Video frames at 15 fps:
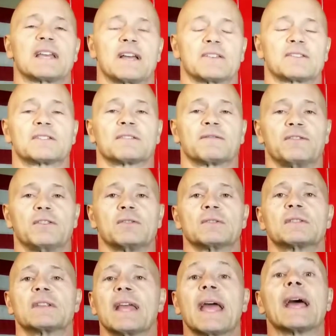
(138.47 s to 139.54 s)
thousands of
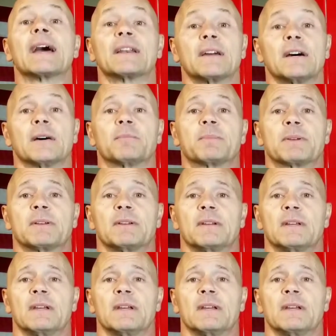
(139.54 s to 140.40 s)
views, they add up,